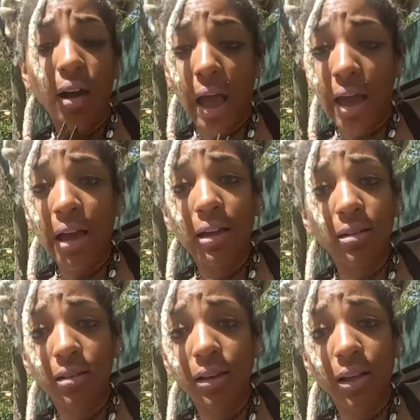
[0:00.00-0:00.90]

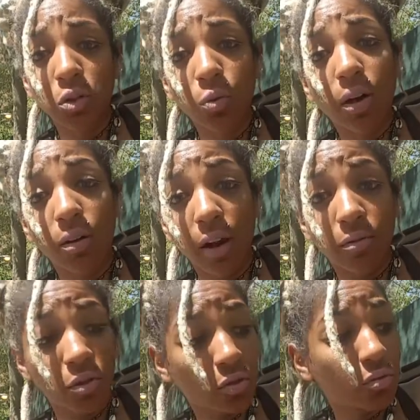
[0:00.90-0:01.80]
And guess what?
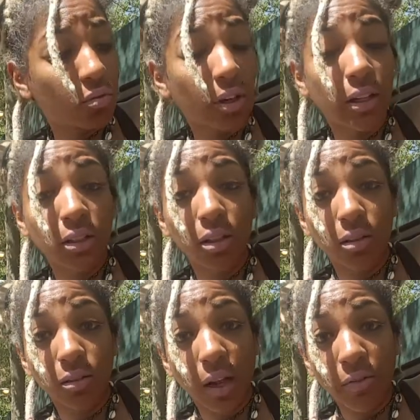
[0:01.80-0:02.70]

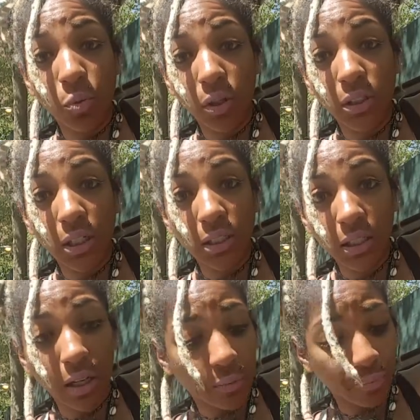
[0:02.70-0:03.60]
Everyone's gonna
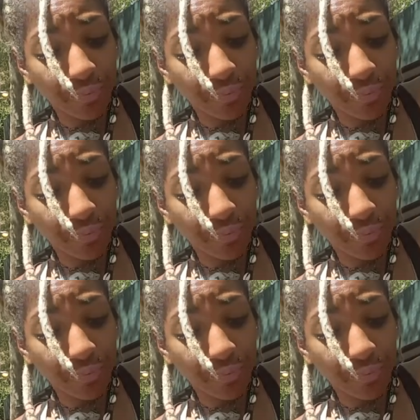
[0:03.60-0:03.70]
see.